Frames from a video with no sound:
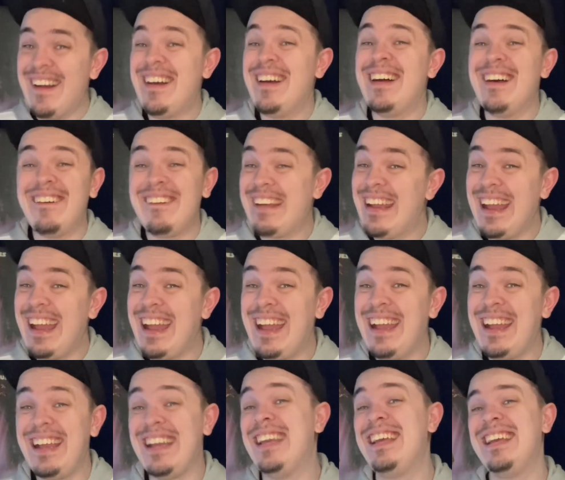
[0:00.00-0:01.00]

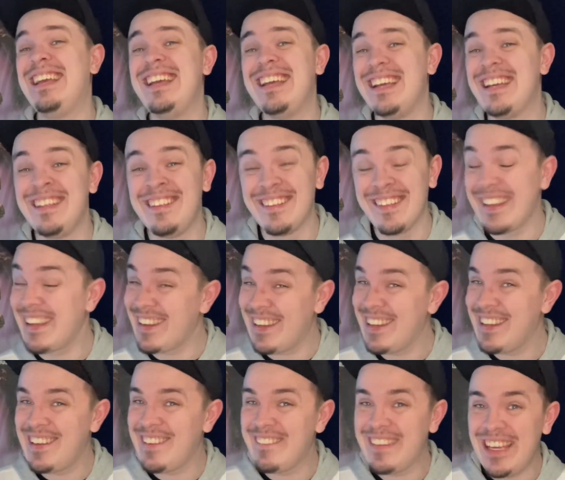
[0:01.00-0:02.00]
okay, like
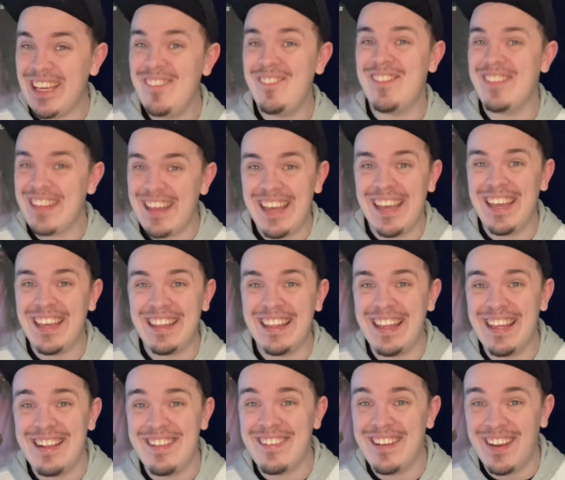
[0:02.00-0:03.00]
you keep saying
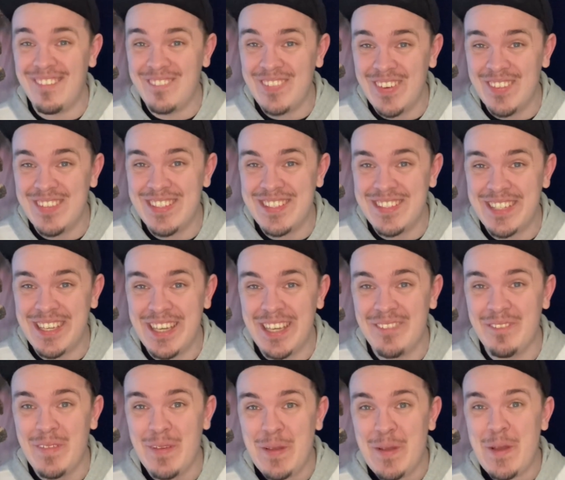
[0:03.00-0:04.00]
that it's not a pyramid
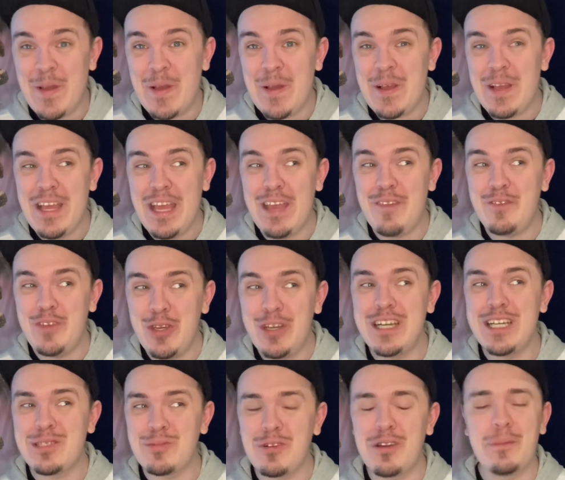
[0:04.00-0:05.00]
scheme. If you
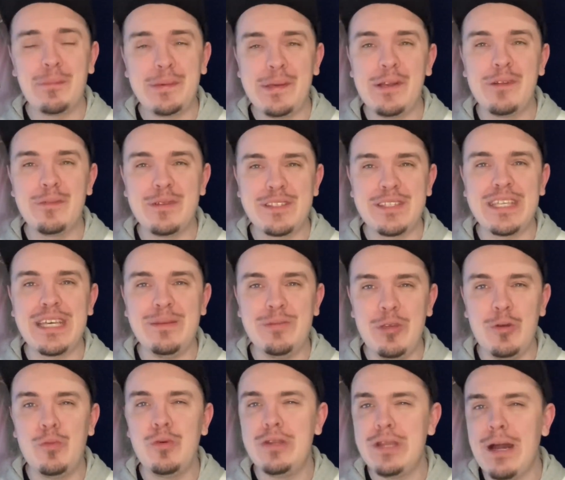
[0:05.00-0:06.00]
guys were a pyramid scheme,
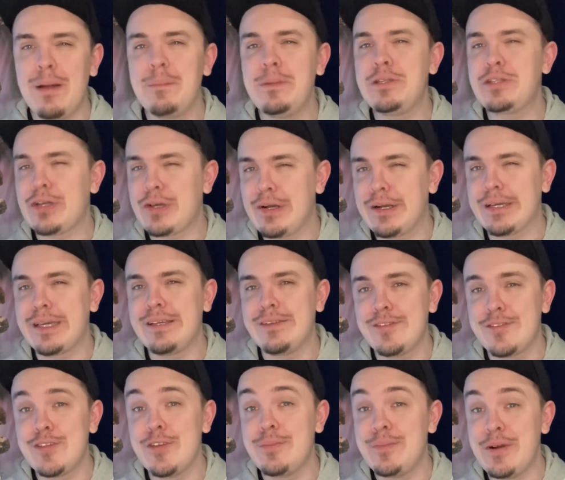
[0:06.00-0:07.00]
you would not be talking
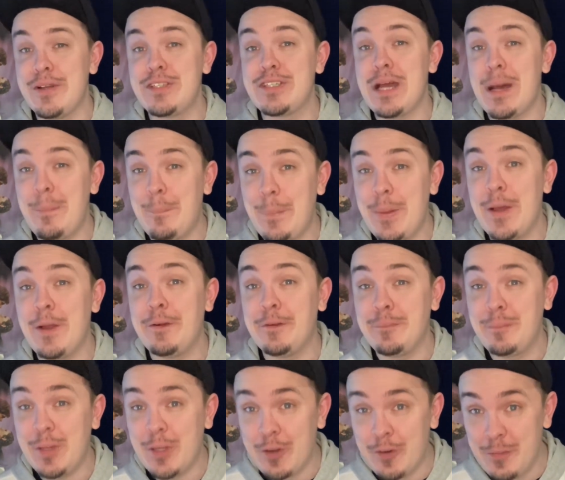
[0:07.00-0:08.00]
so much
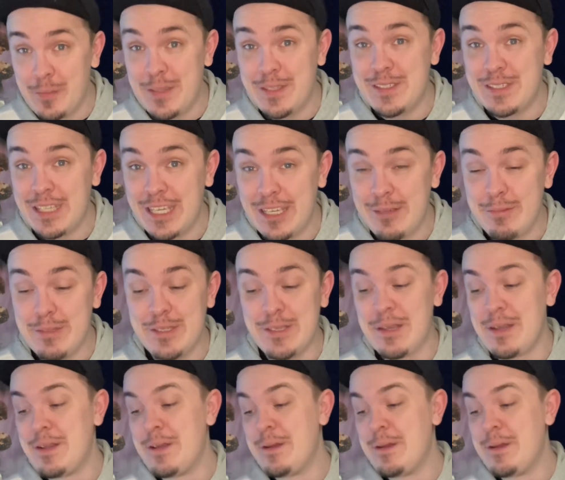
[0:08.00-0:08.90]
about pyramid schemes.